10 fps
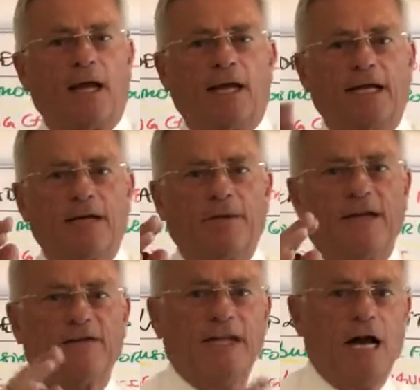and that
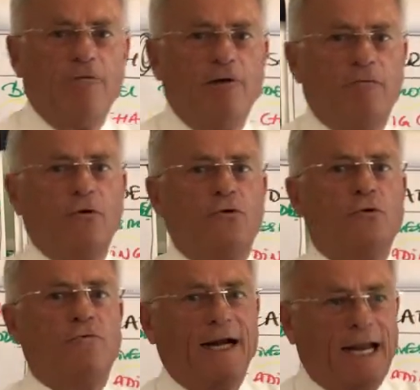means now we will
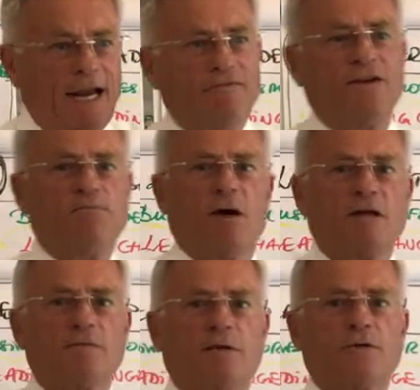do whatever is
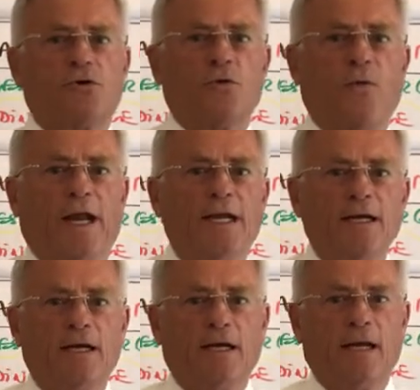possible to
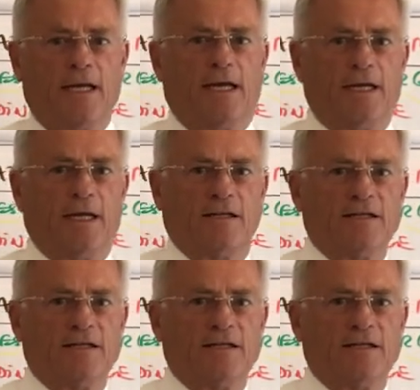win here in